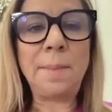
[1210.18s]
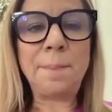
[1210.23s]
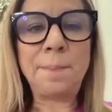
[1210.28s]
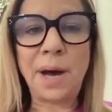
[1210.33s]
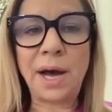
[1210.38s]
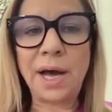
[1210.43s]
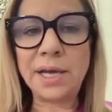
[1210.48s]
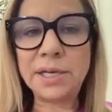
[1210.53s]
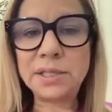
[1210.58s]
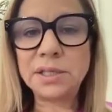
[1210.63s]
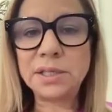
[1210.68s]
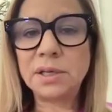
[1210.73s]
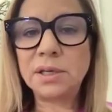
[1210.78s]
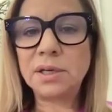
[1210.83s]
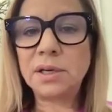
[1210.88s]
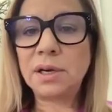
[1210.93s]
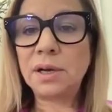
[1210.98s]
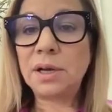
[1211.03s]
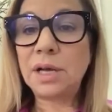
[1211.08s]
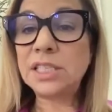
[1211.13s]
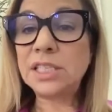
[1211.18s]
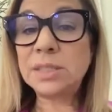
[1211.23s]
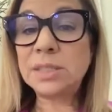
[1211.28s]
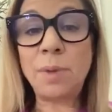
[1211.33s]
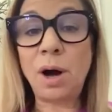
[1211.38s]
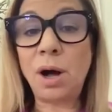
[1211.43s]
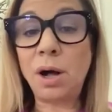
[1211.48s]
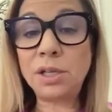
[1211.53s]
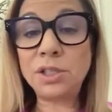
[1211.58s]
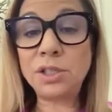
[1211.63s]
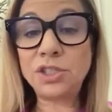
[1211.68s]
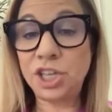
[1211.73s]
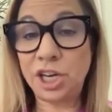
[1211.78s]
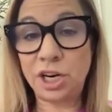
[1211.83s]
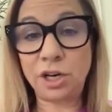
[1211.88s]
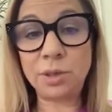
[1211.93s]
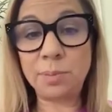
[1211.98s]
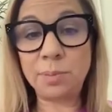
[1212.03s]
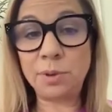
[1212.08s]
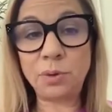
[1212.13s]
But a small
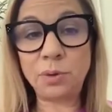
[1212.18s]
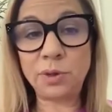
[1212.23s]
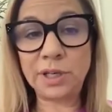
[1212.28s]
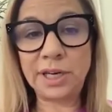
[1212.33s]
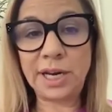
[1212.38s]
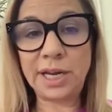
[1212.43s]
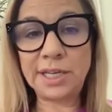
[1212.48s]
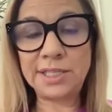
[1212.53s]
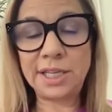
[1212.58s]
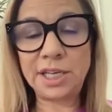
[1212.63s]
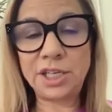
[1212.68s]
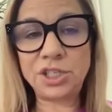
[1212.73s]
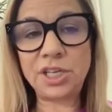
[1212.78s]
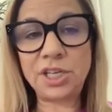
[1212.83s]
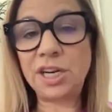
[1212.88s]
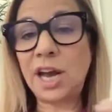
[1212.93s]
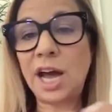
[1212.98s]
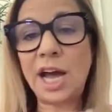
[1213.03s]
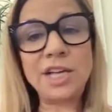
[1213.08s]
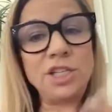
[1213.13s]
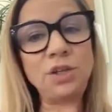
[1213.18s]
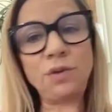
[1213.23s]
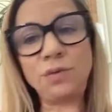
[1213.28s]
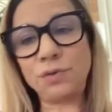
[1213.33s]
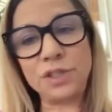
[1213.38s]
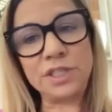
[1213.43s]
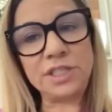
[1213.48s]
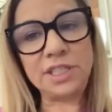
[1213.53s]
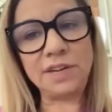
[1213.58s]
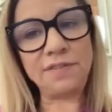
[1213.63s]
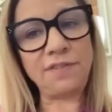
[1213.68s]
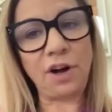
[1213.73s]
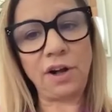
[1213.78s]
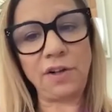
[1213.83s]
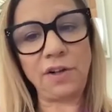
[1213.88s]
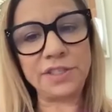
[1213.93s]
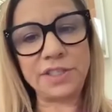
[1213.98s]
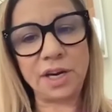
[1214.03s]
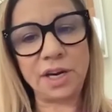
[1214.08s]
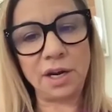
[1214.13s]
charitable organization, and I do free stuff
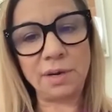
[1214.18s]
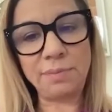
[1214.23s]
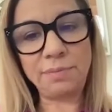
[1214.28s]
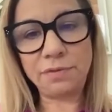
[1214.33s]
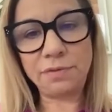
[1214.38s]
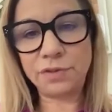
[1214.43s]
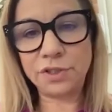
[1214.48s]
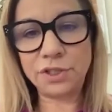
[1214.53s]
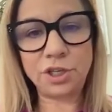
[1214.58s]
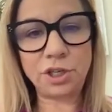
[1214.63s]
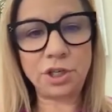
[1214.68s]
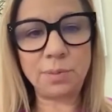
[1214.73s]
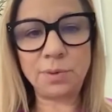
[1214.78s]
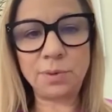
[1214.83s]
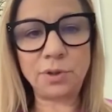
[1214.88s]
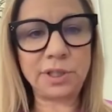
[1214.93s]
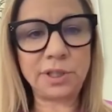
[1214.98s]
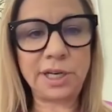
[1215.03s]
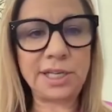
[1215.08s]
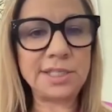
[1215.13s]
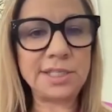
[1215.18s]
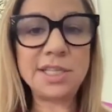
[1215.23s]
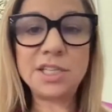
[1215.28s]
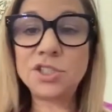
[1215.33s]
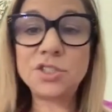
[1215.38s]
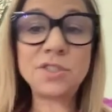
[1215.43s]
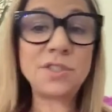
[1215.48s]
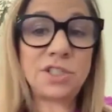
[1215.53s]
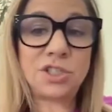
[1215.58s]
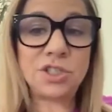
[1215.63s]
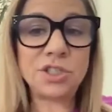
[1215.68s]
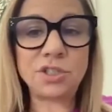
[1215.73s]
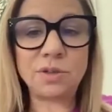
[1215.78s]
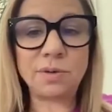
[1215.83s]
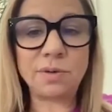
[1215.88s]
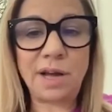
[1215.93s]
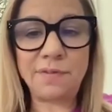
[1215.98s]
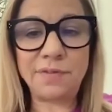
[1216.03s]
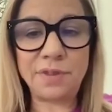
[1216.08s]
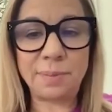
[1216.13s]
all the time for charitable organizations, they just
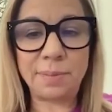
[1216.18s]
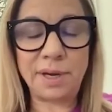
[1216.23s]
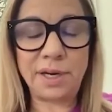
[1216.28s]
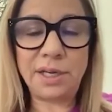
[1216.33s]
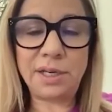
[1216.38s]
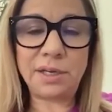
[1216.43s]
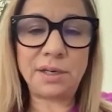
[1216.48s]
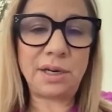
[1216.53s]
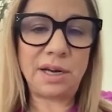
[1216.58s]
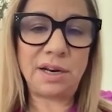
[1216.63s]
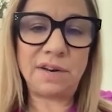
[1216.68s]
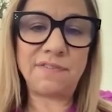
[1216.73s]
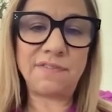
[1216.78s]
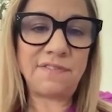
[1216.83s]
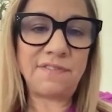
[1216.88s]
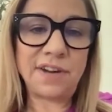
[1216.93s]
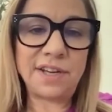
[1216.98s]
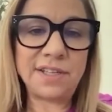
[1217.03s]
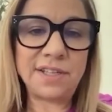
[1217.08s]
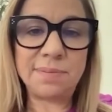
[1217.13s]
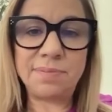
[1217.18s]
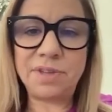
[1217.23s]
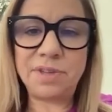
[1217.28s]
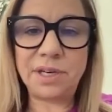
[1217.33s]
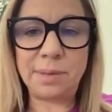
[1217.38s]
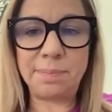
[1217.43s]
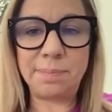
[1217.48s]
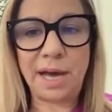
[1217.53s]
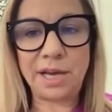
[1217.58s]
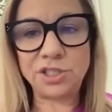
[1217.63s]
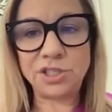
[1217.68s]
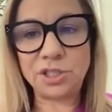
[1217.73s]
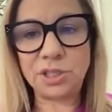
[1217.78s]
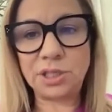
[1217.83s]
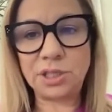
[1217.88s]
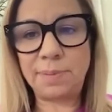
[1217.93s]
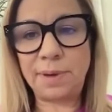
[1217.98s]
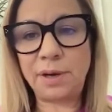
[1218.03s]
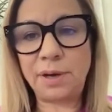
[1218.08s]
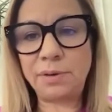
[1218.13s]
don't have the money. And if I find something I'm
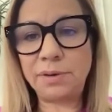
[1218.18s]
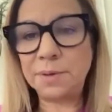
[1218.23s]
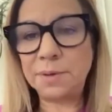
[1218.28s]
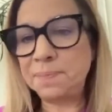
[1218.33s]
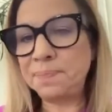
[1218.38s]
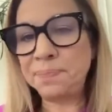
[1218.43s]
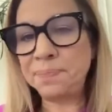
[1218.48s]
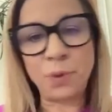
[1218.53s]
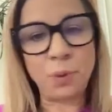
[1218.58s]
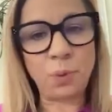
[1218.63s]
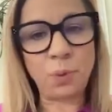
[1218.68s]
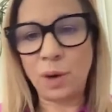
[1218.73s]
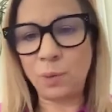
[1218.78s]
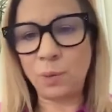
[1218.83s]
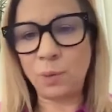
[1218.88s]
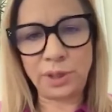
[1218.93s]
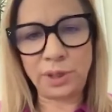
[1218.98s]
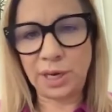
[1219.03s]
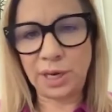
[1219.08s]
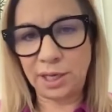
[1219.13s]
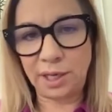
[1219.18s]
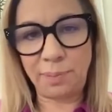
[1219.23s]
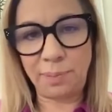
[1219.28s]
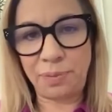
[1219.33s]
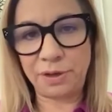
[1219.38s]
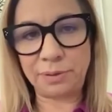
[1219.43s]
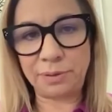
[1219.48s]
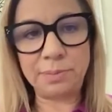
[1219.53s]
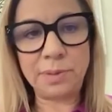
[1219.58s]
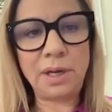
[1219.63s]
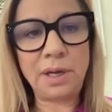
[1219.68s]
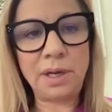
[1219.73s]
passionate about, why wouldn't I help them?